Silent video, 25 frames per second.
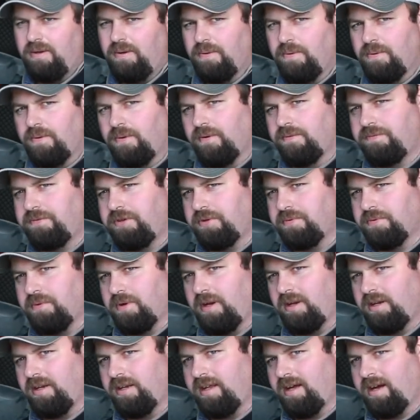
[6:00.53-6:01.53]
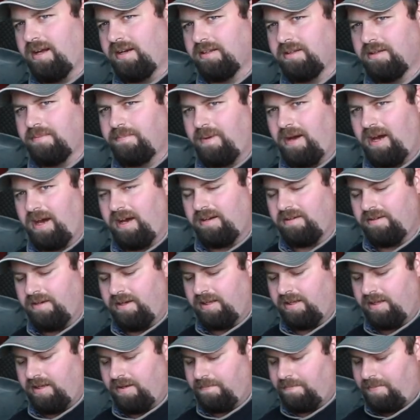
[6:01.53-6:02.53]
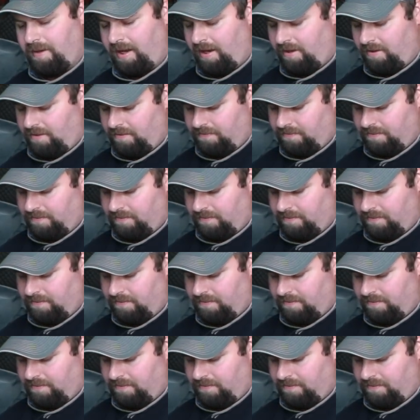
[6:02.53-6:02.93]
or if you run it down to the battery to get power